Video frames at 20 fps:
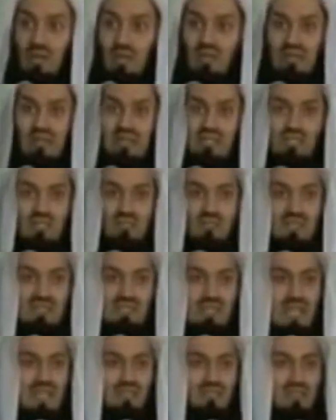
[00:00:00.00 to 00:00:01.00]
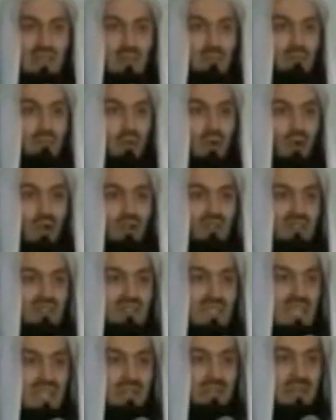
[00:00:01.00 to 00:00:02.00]
The rest of us are having a ball of a
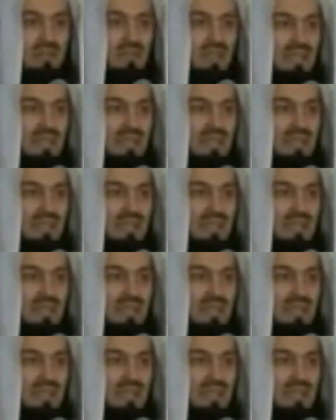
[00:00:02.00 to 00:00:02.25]
time,